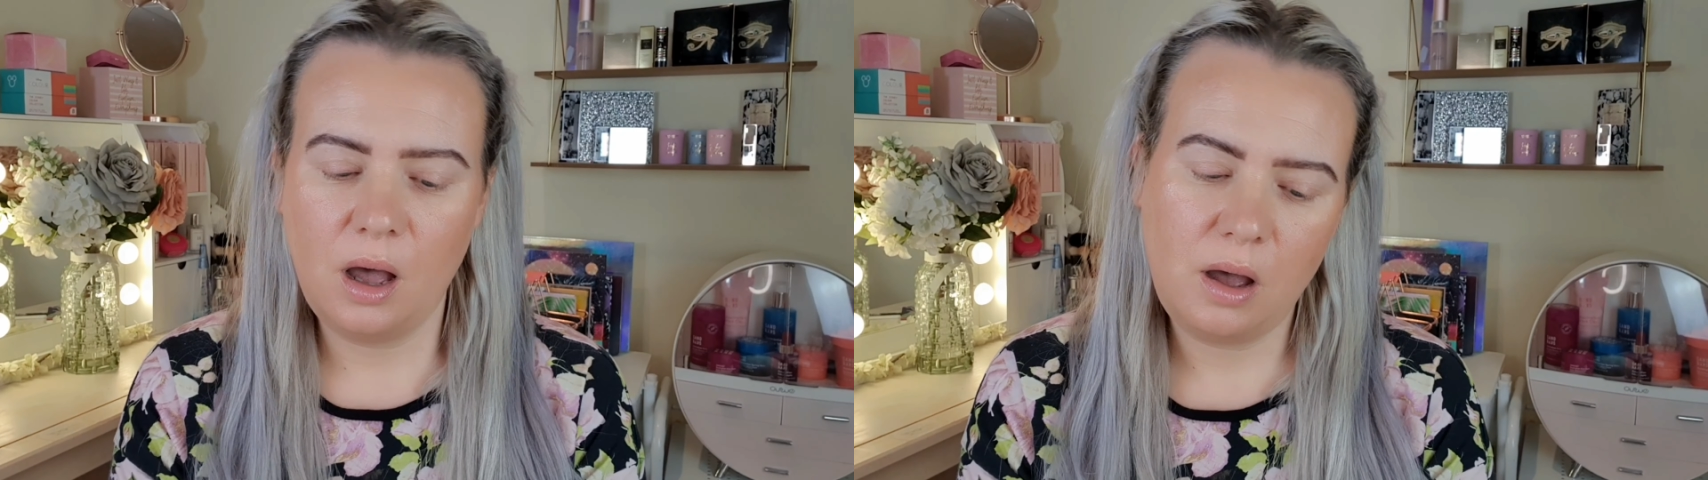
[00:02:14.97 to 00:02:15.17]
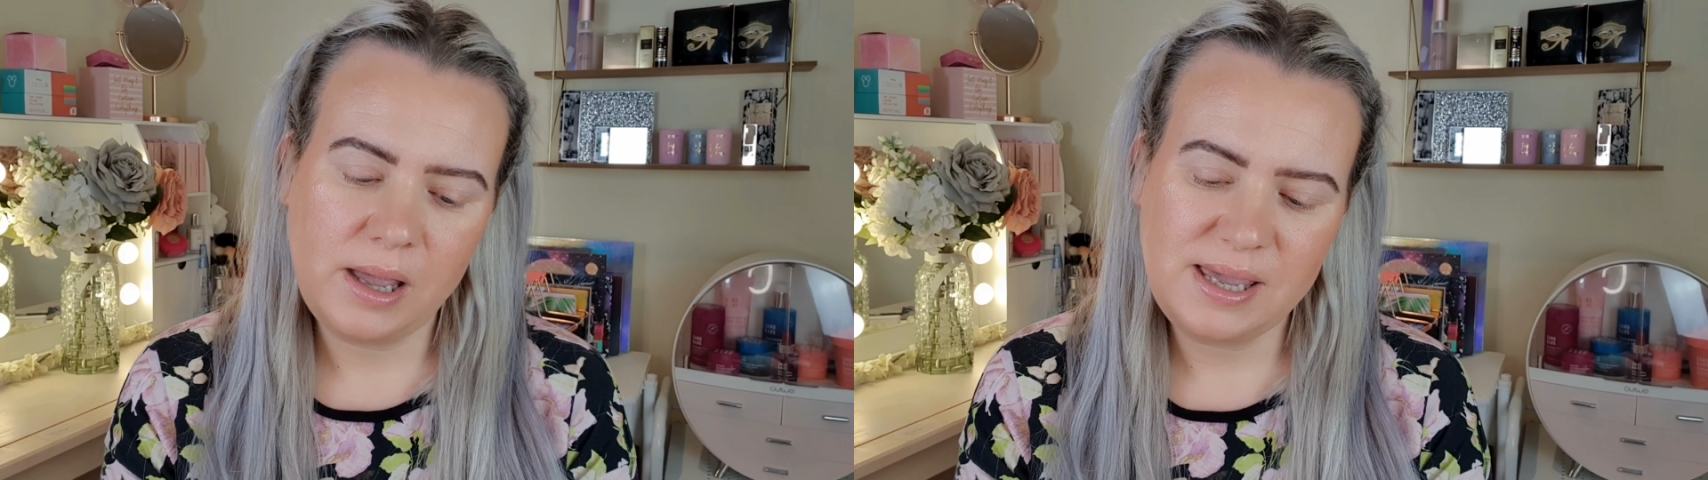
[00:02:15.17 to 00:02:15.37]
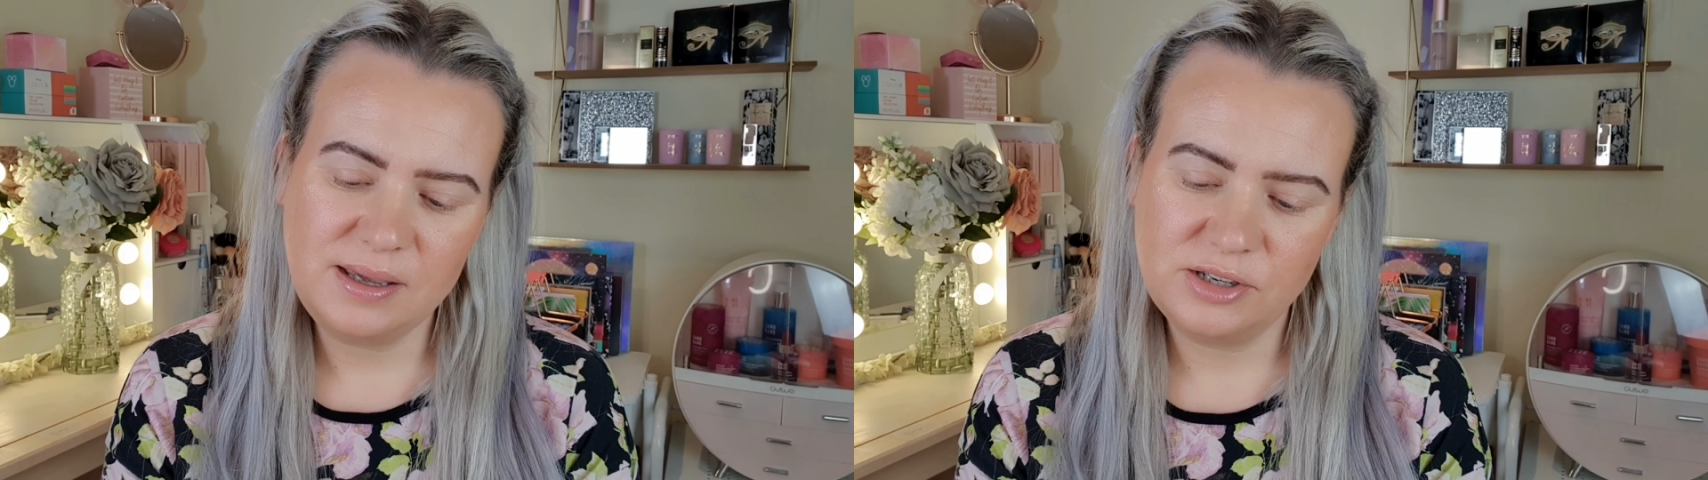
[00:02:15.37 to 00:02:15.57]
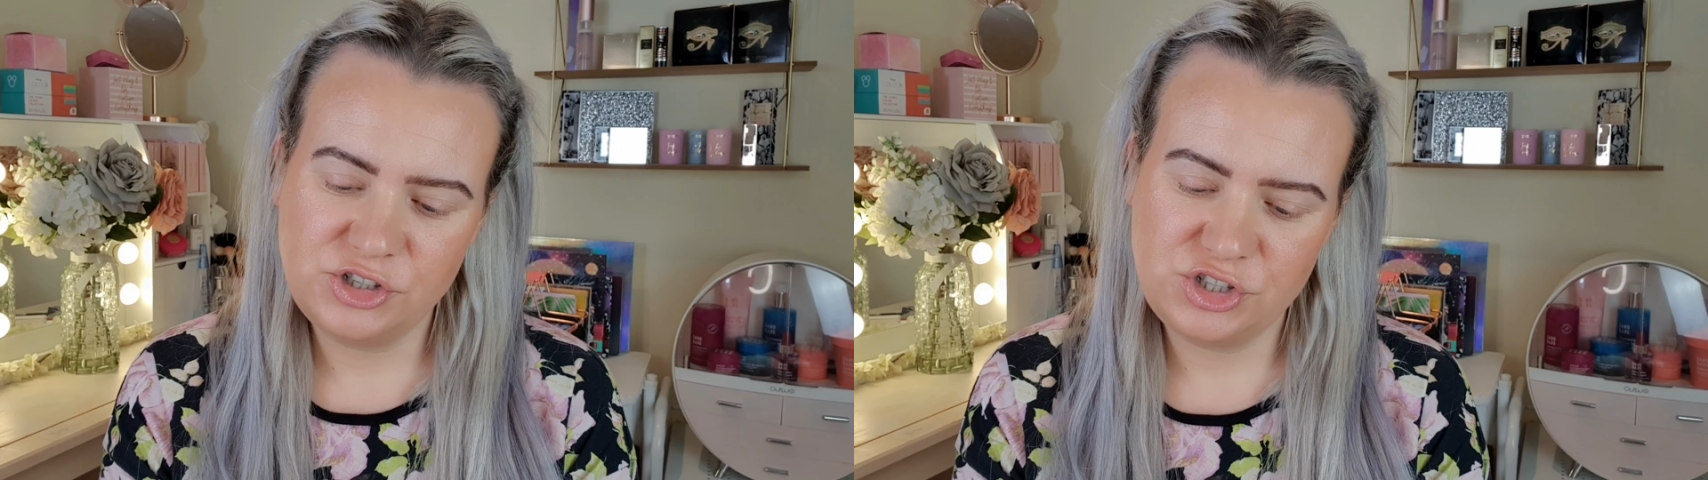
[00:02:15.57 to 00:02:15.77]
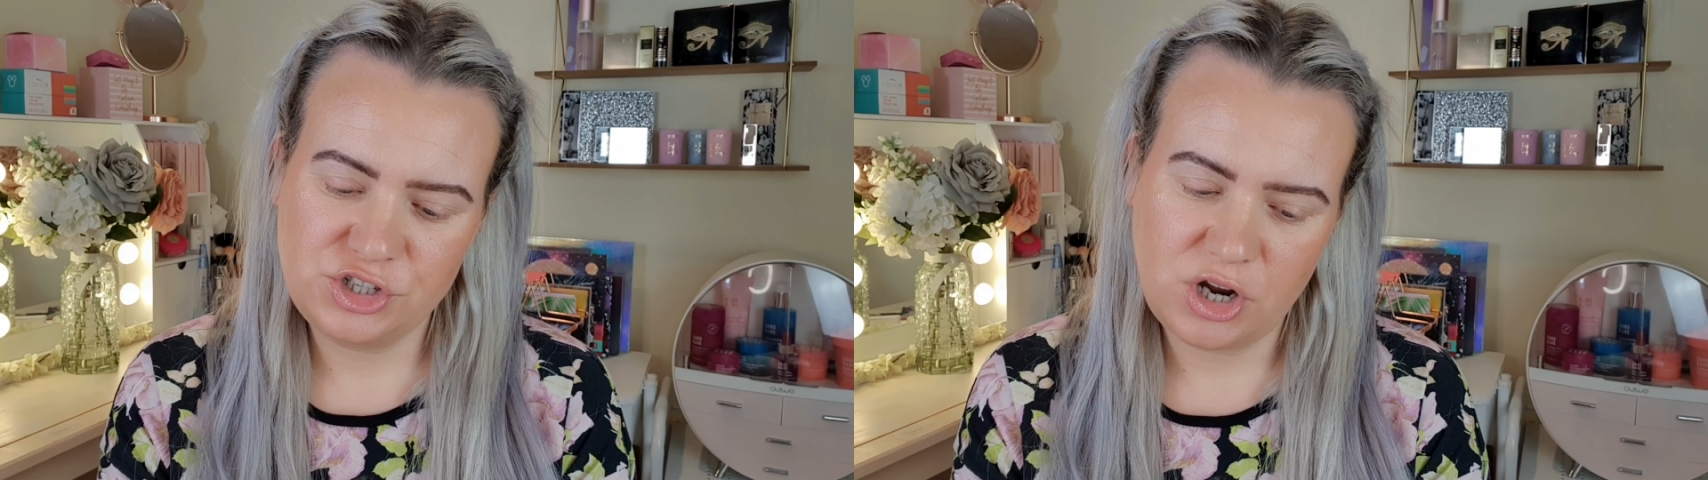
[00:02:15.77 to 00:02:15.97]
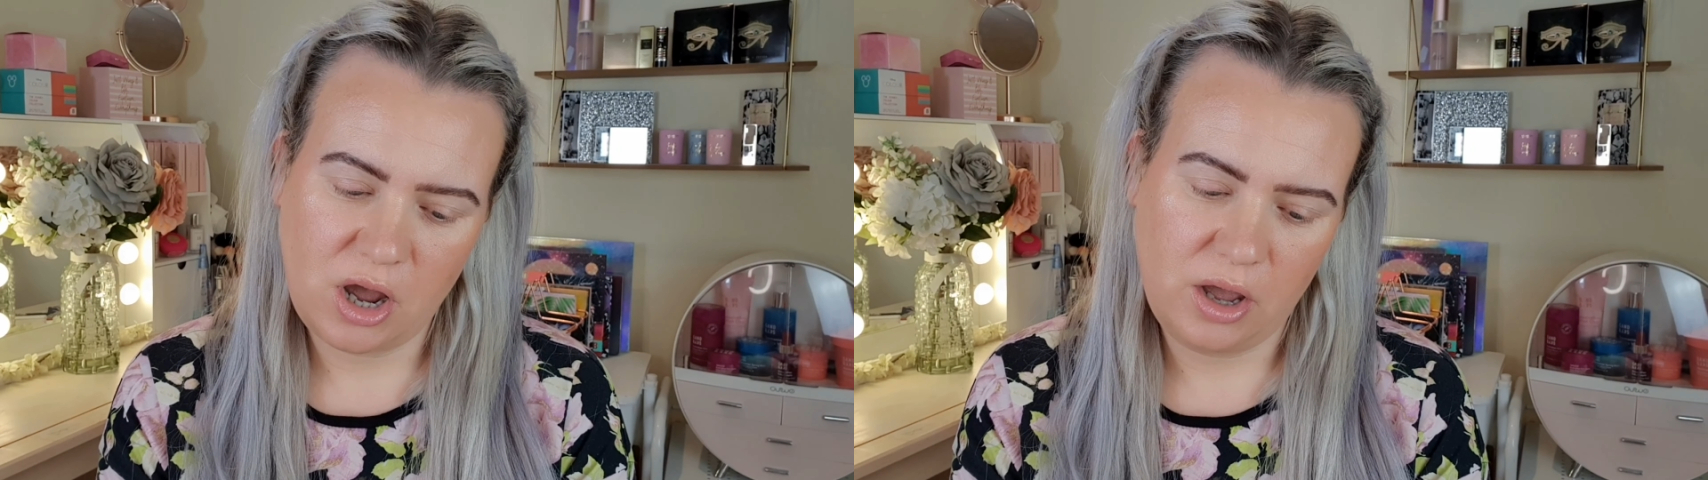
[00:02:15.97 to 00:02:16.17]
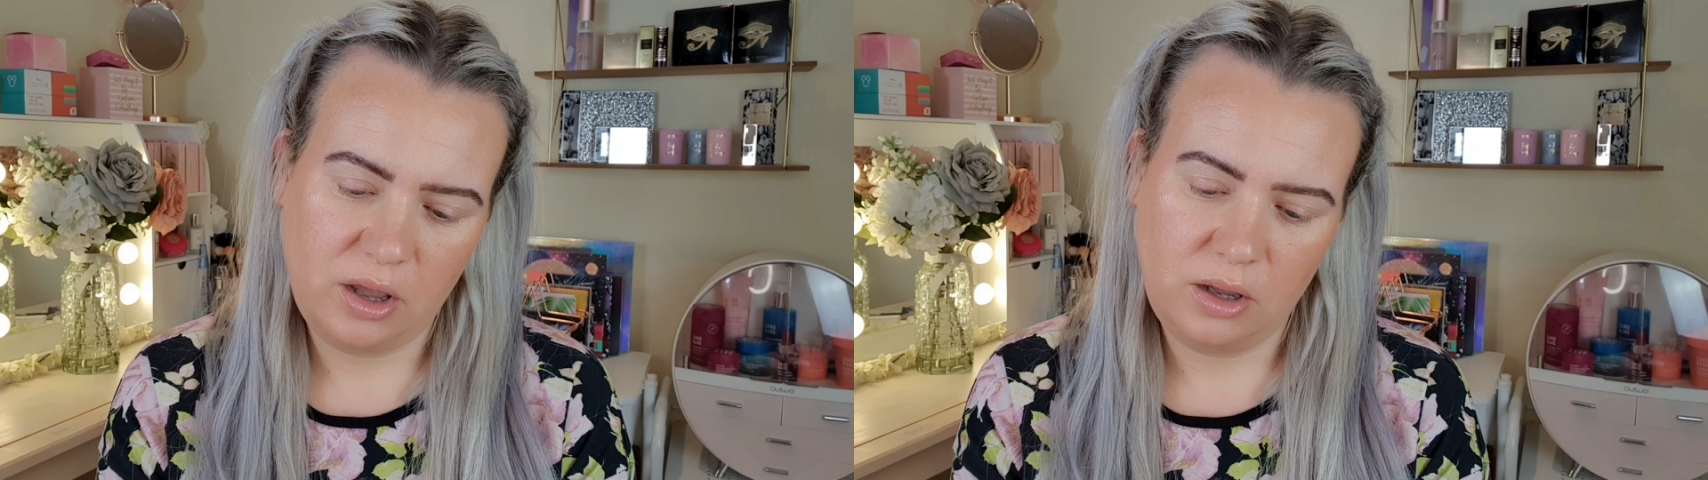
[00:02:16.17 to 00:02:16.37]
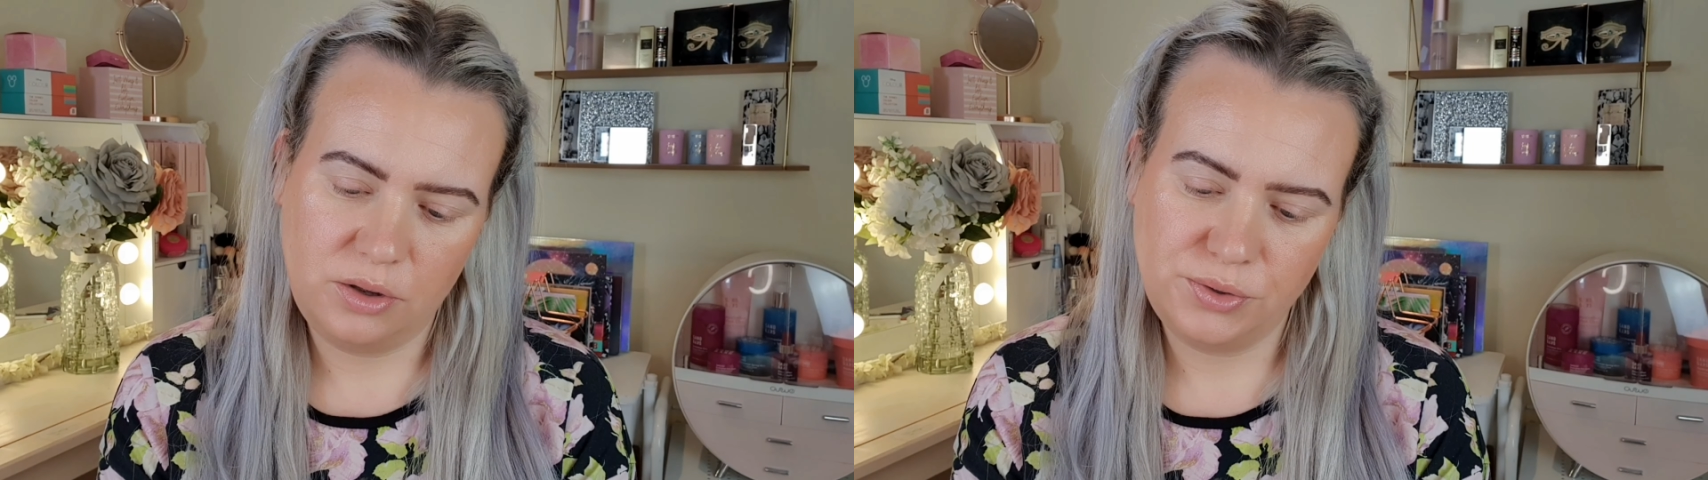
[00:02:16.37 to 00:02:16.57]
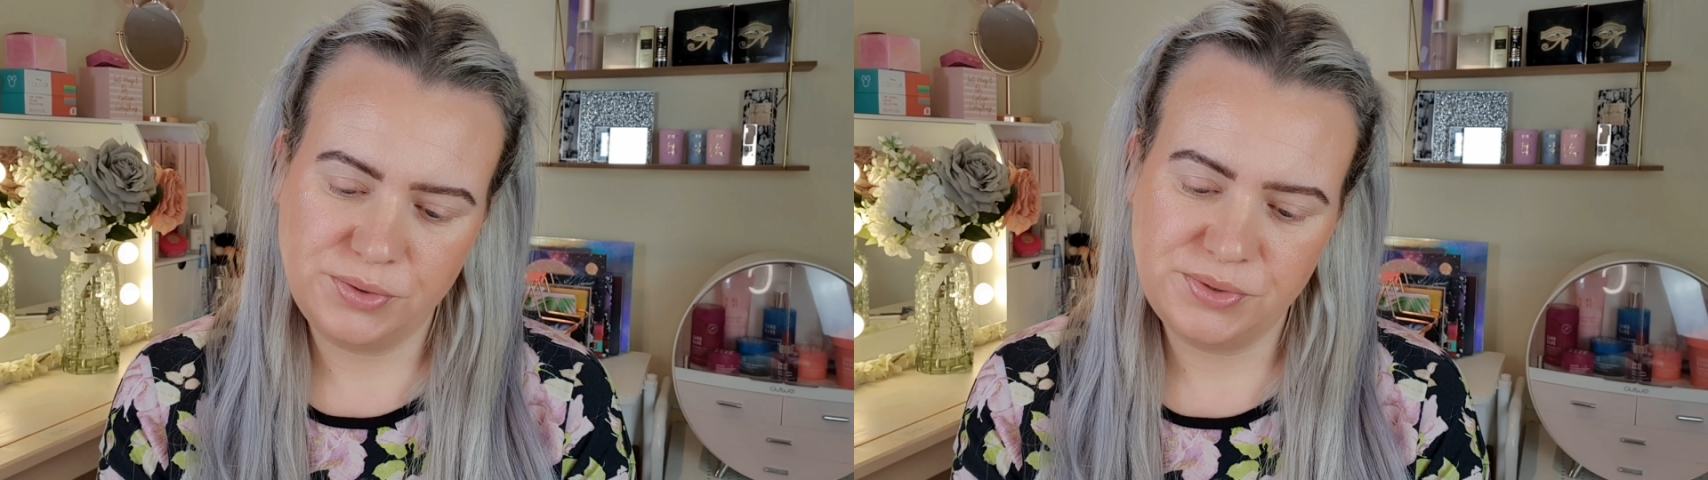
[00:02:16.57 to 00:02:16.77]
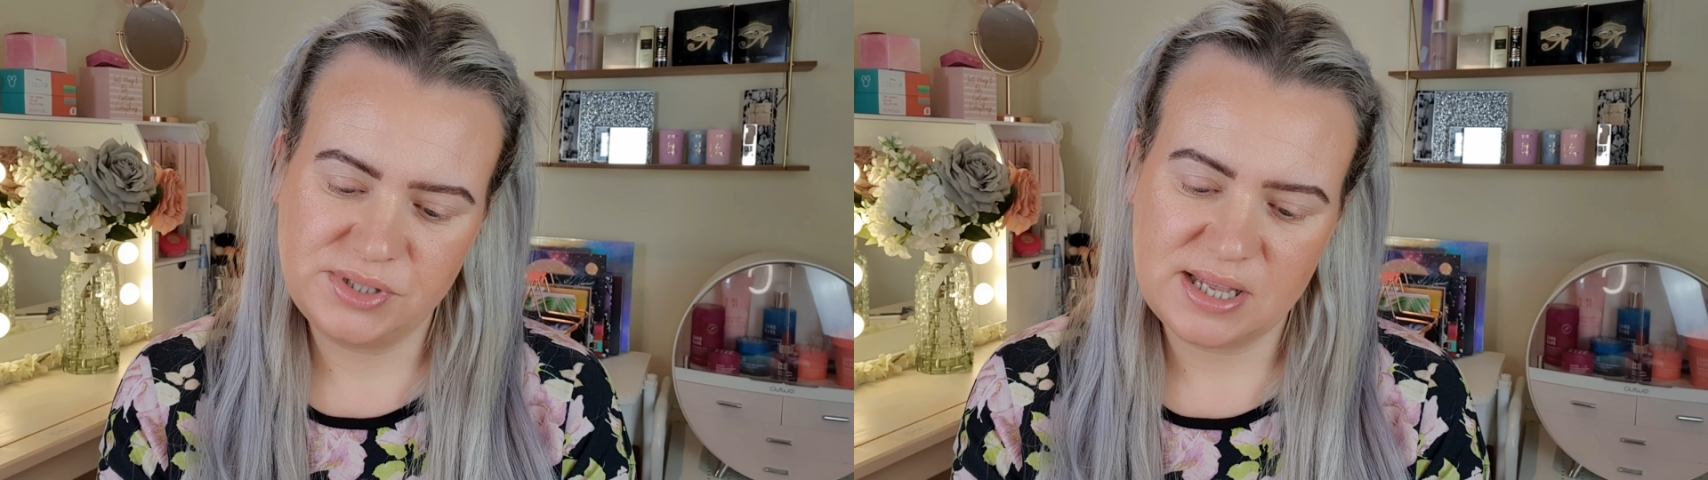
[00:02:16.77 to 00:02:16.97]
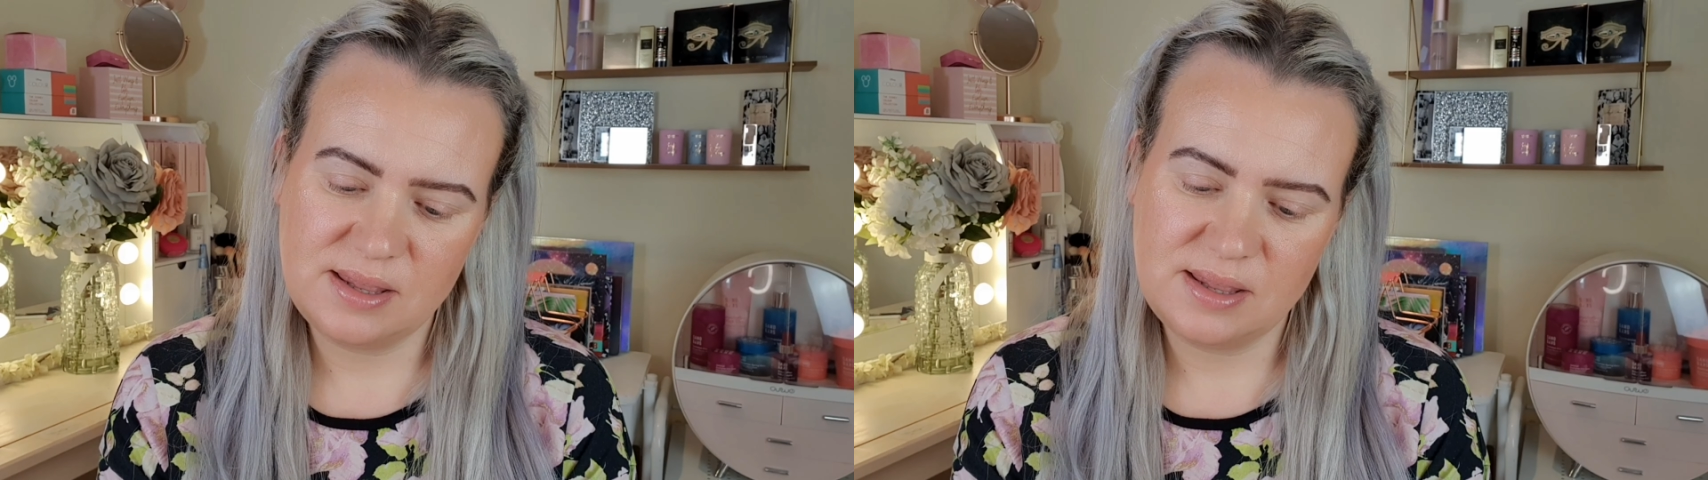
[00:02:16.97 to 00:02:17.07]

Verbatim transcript: I chose